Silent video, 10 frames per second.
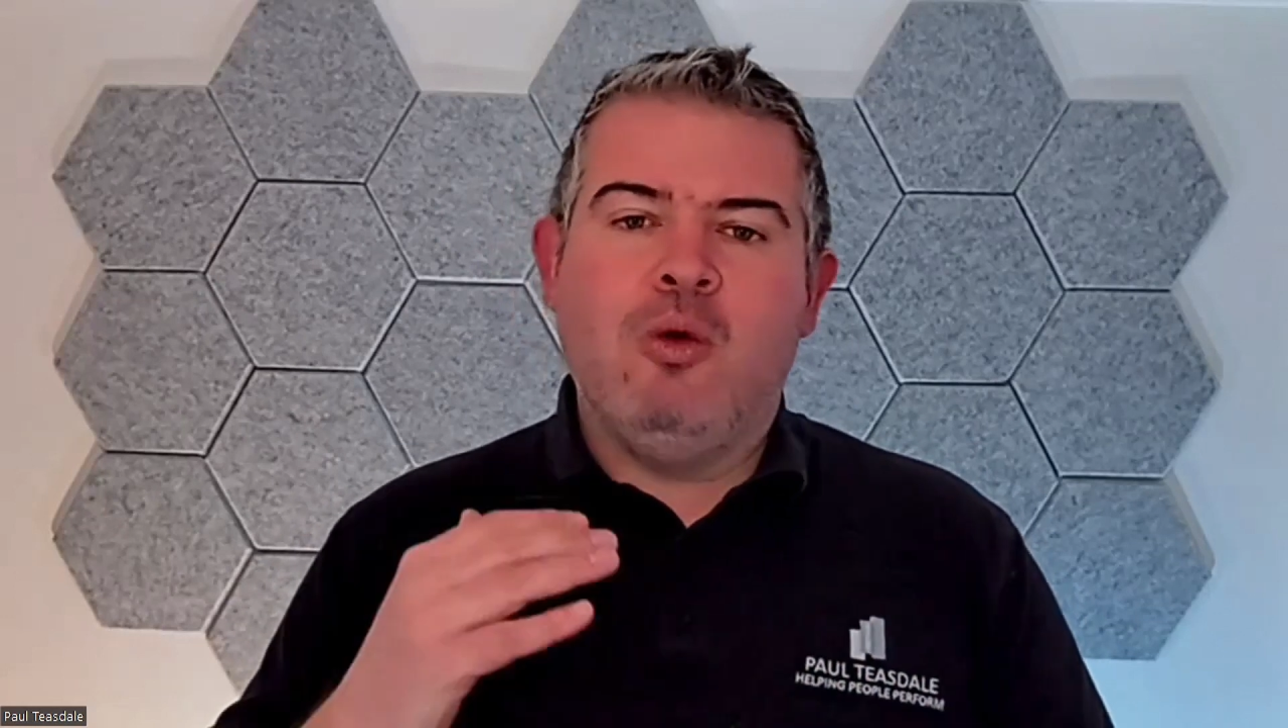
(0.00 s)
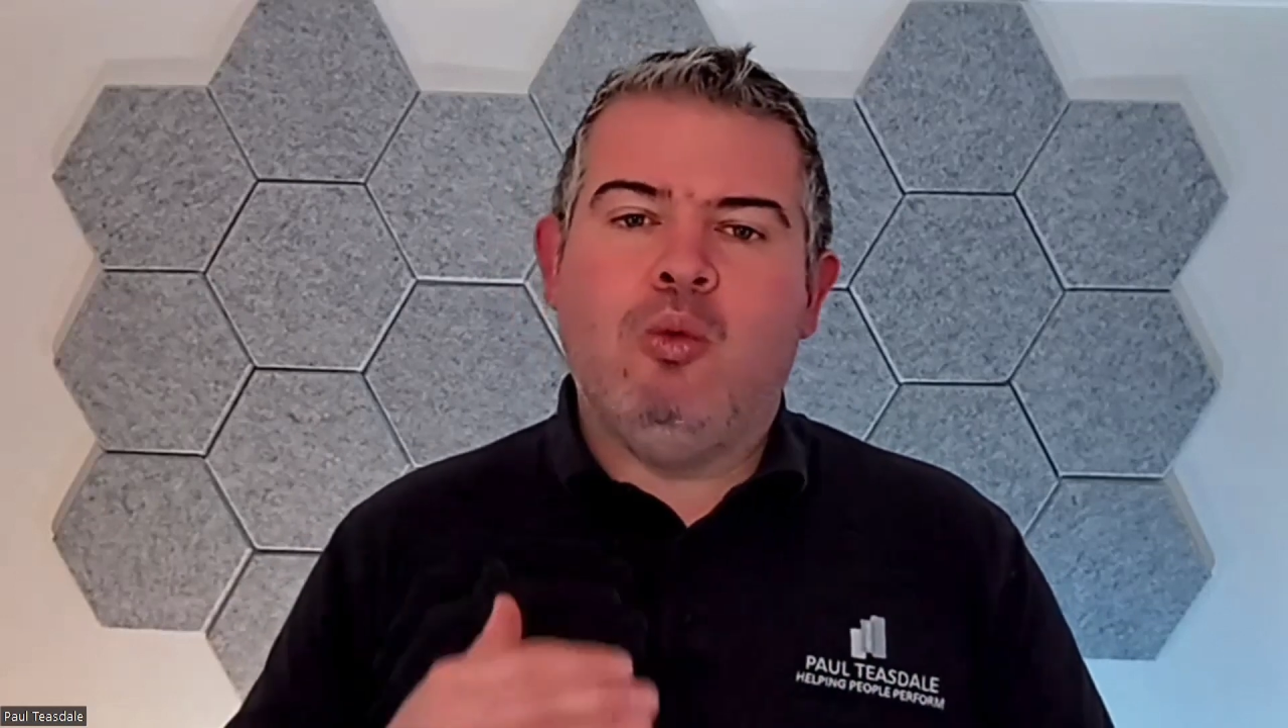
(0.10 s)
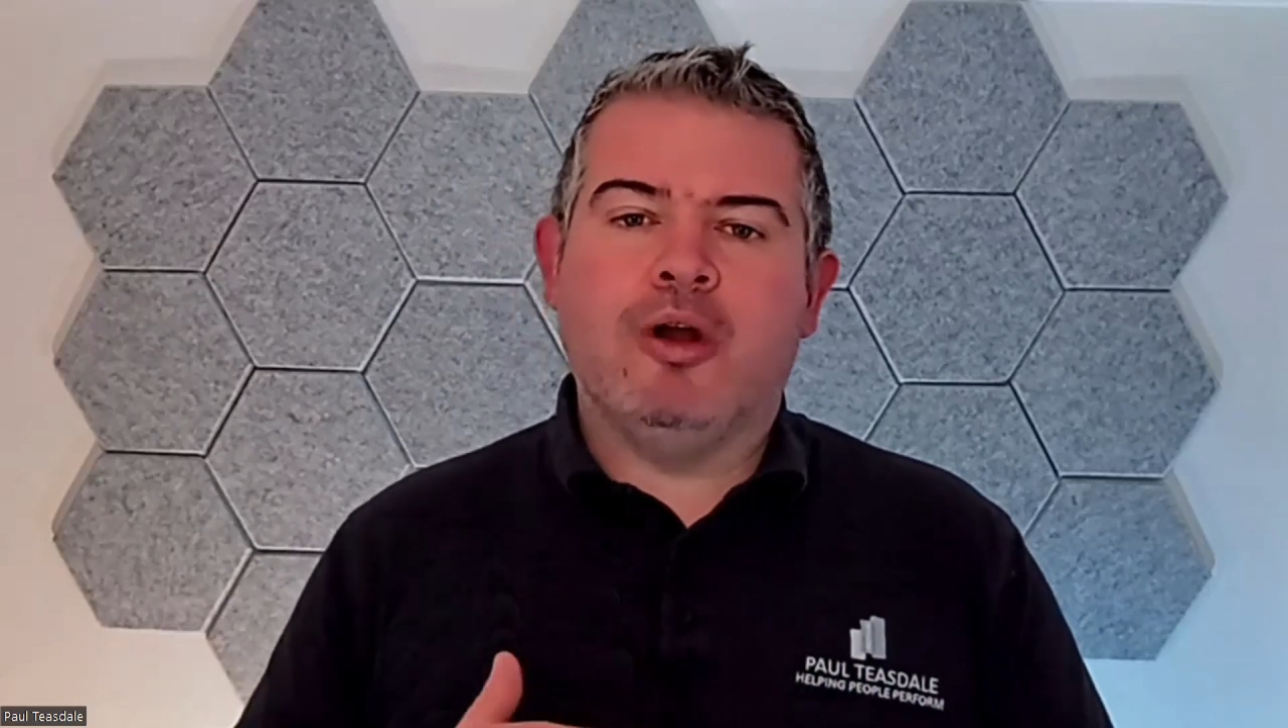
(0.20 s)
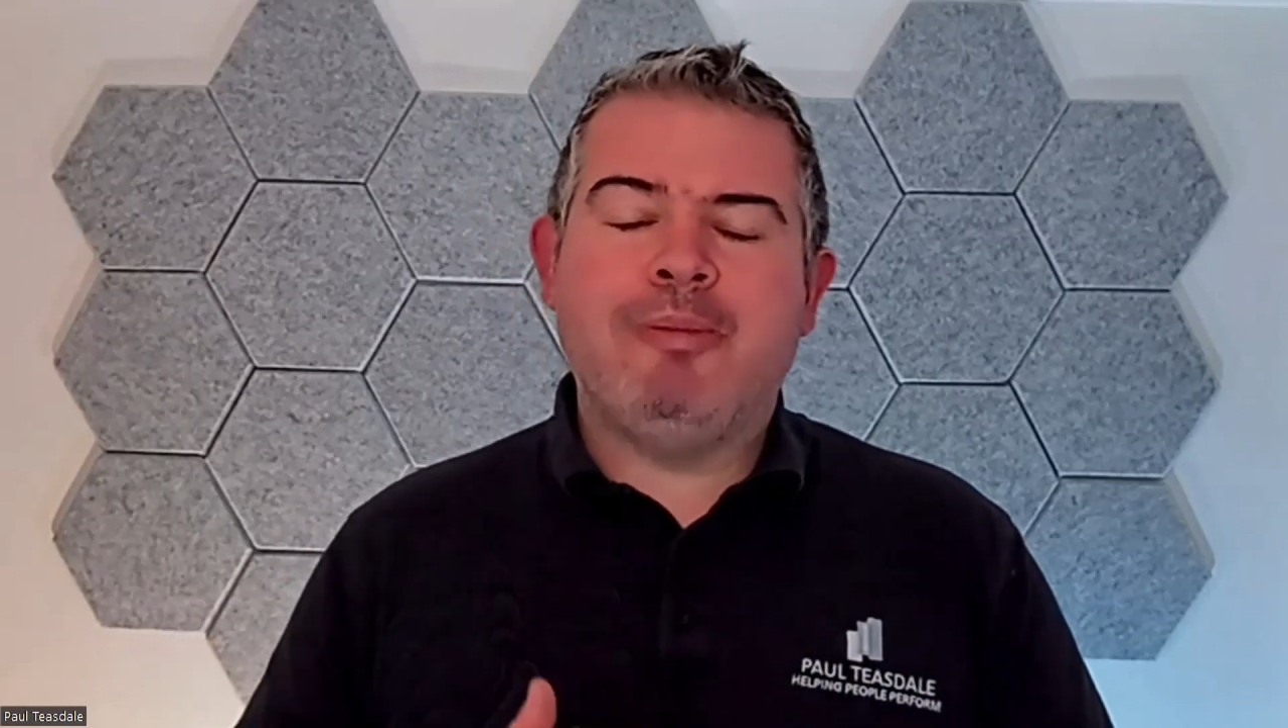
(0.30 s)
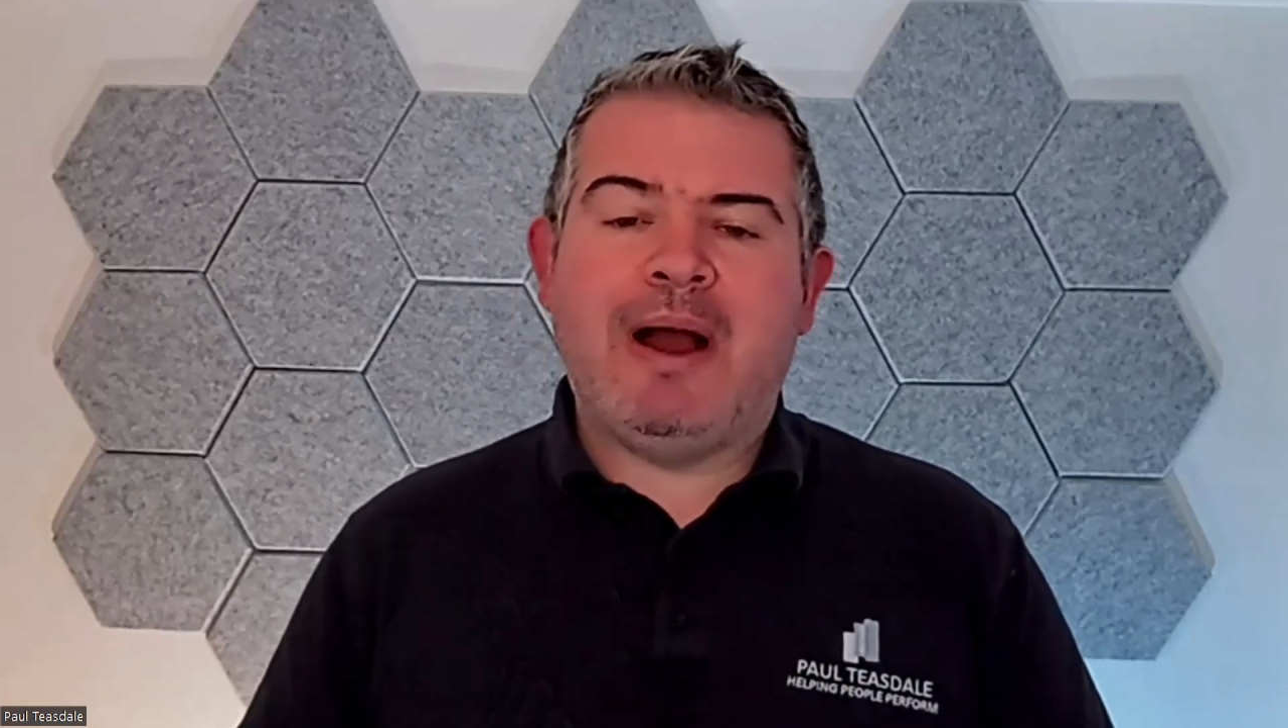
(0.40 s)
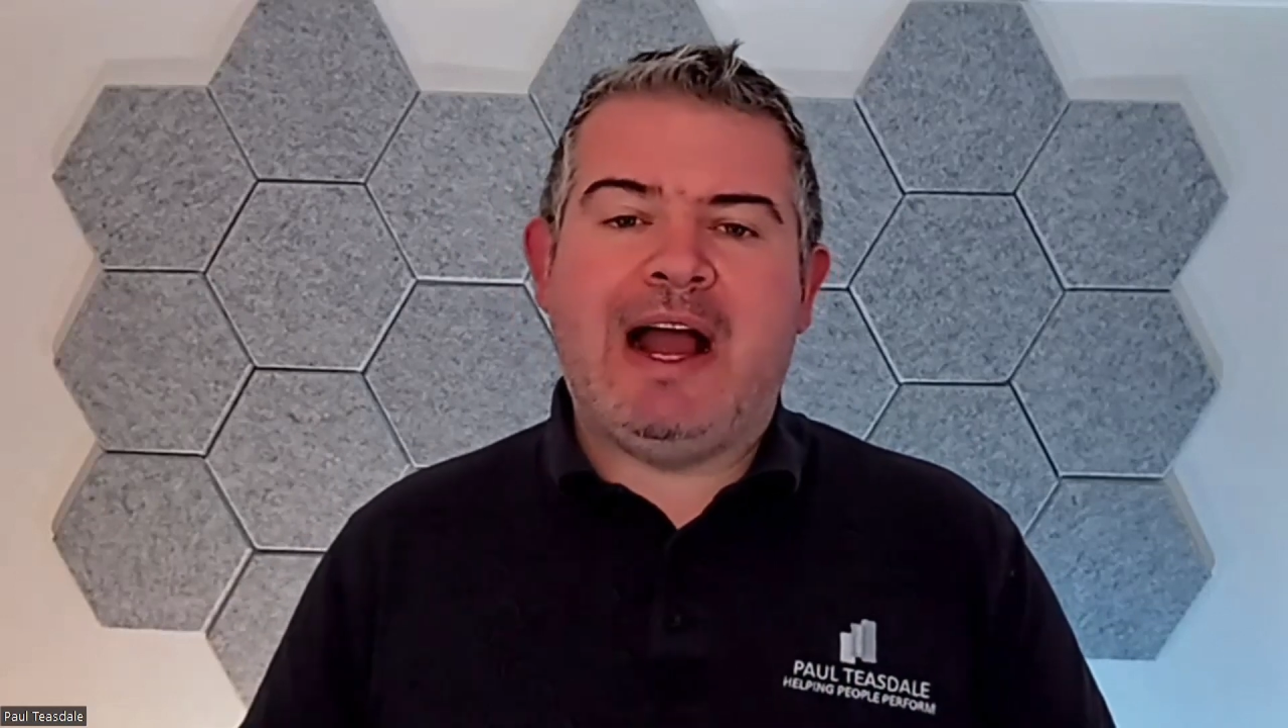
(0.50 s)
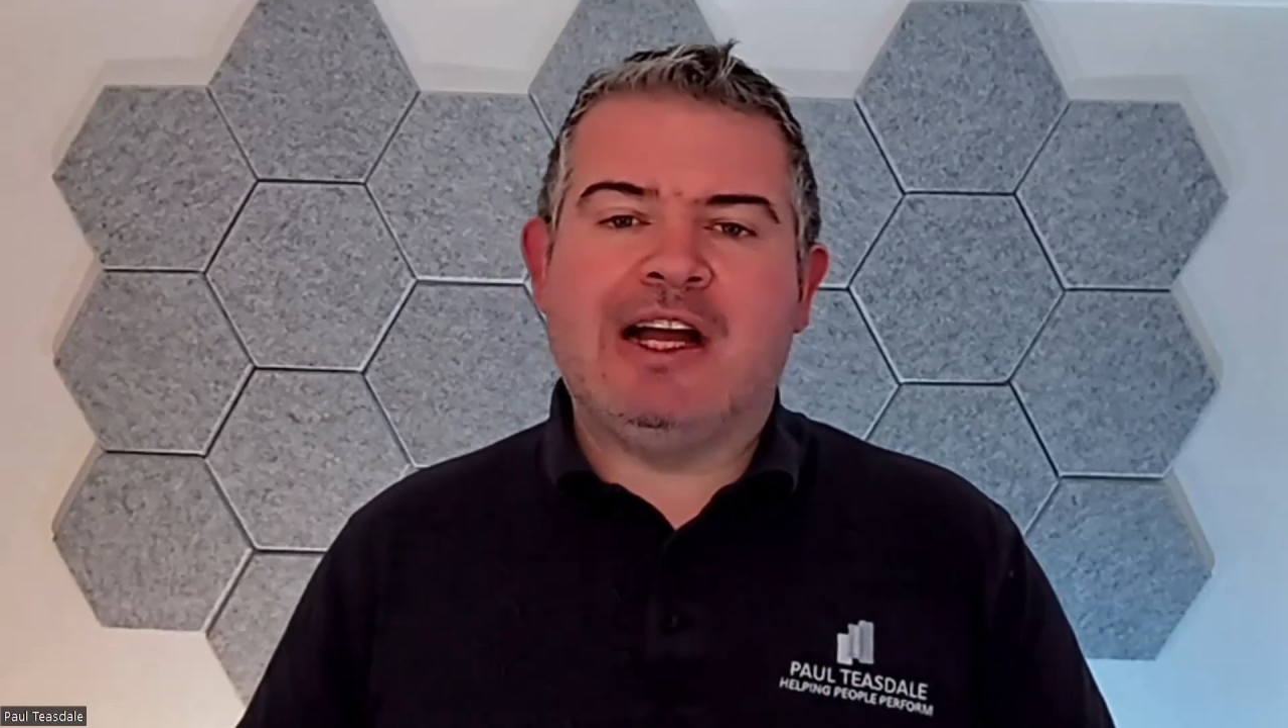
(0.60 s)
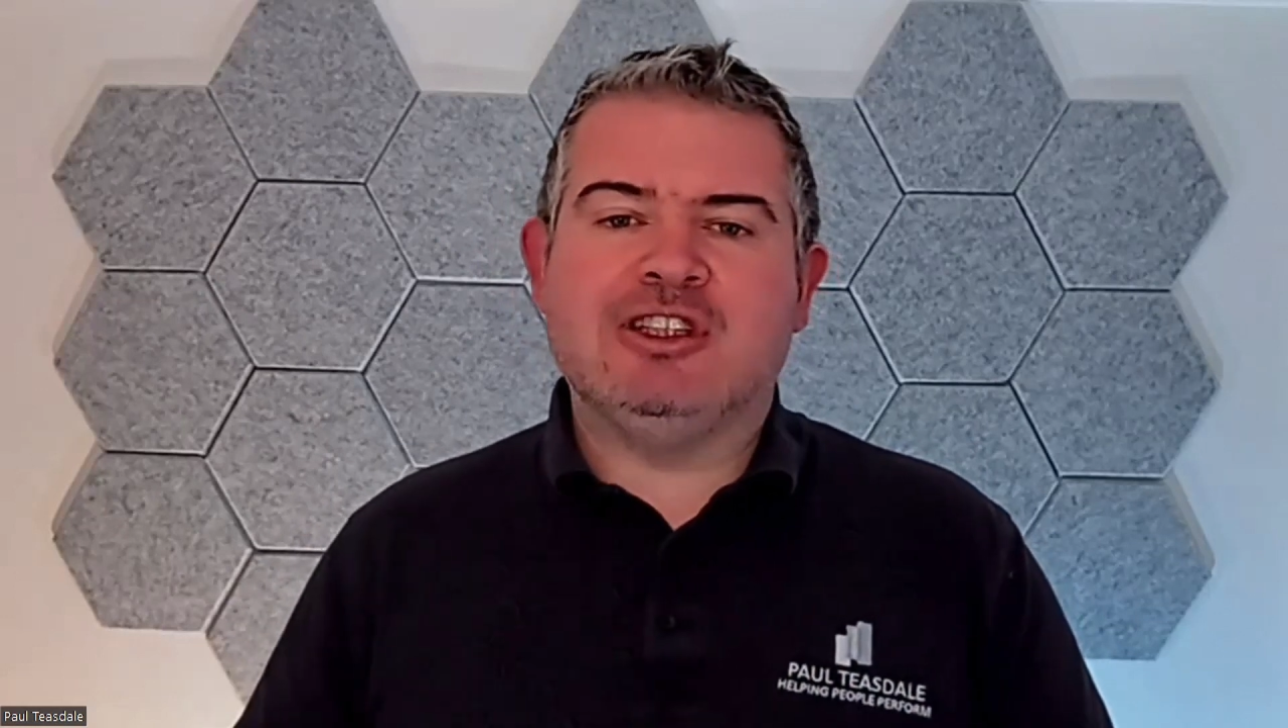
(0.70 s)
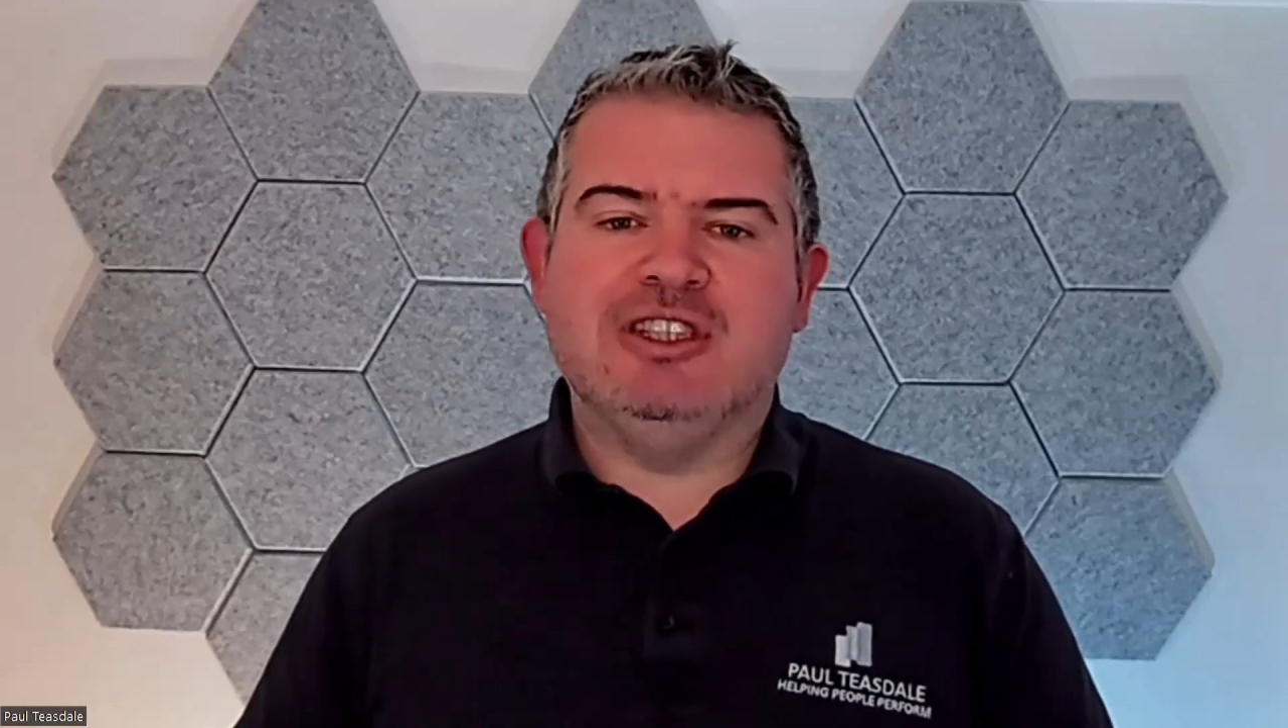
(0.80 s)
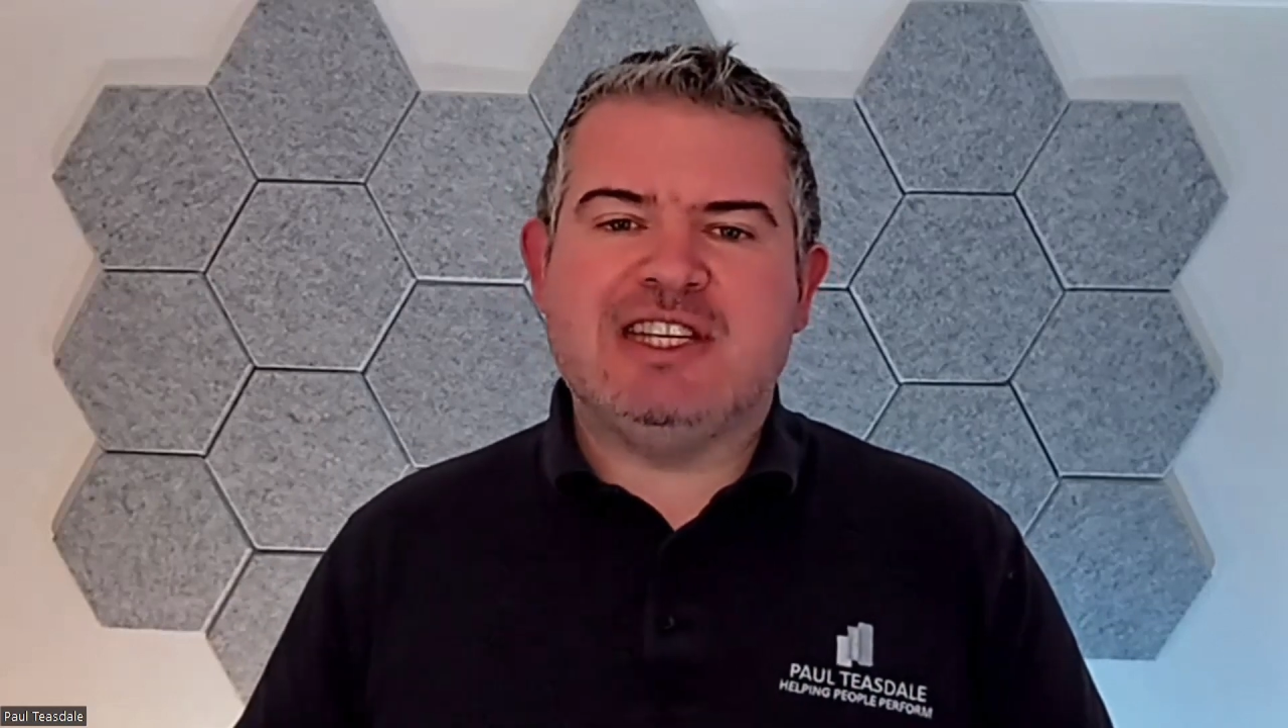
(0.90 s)
What about
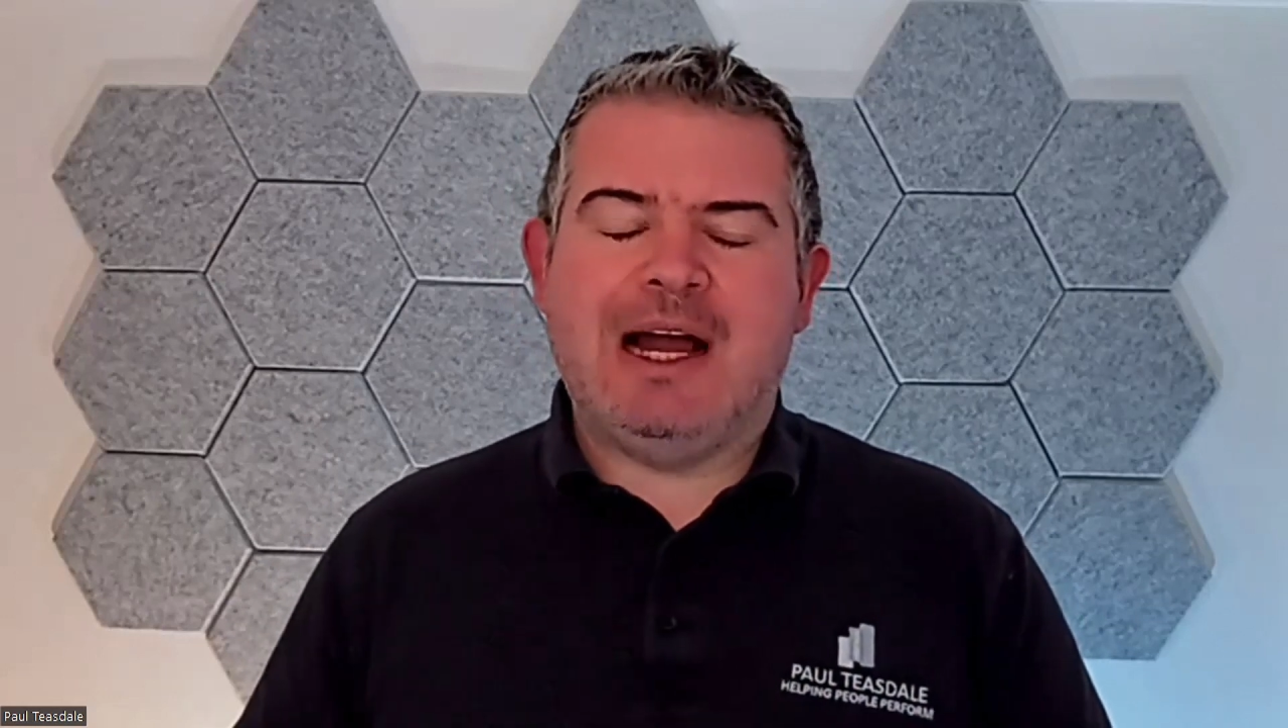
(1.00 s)
actions?